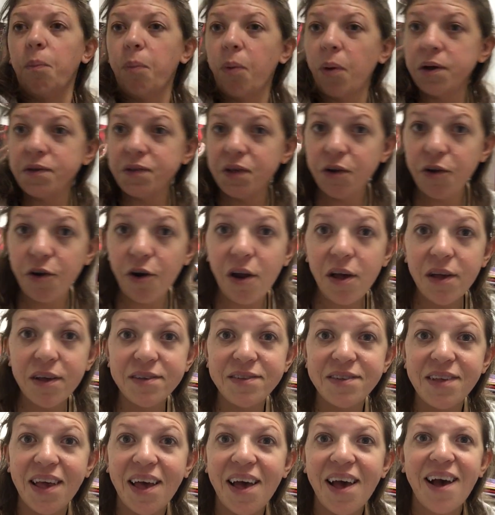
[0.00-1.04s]
Boys and
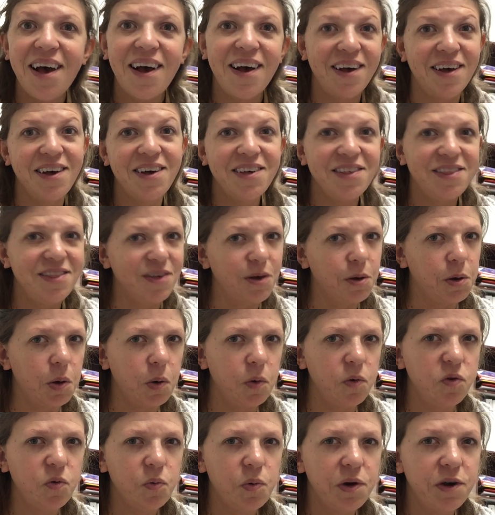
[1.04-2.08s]
girls, the
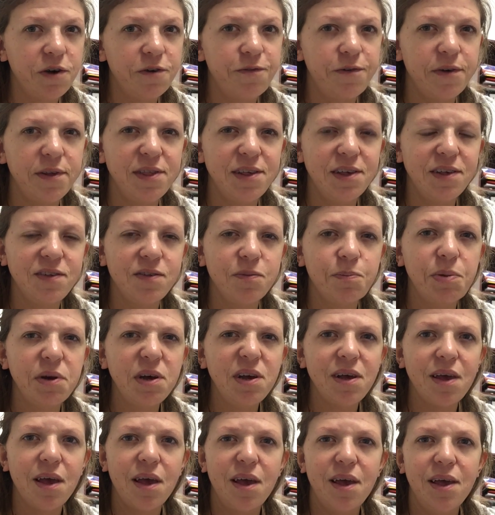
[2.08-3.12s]
code word for this
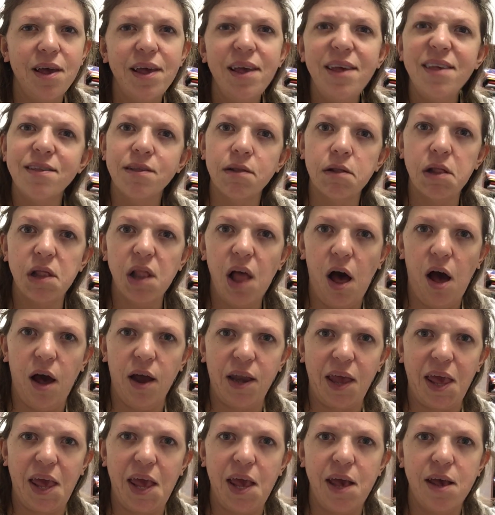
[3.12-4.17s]
book is
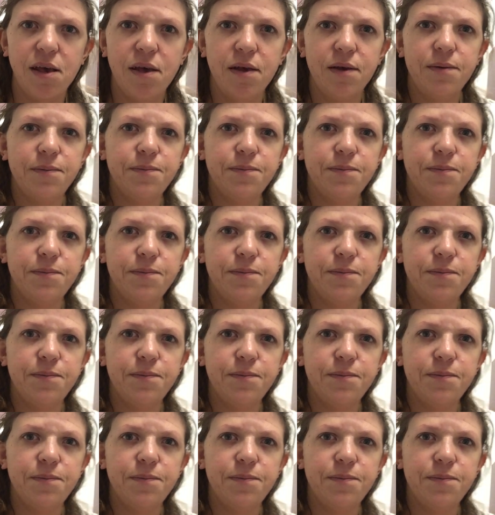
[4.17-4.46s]
Lonnie.